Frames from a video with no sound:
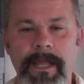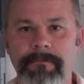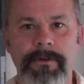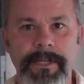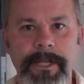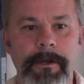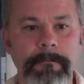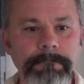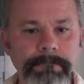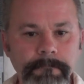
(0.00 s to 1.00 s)
every year
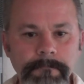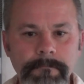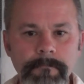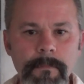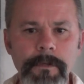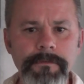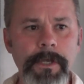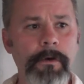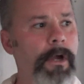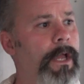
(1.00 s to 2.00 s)

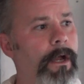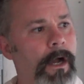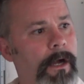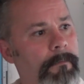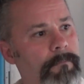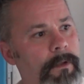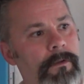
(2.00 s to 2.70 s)
so uh,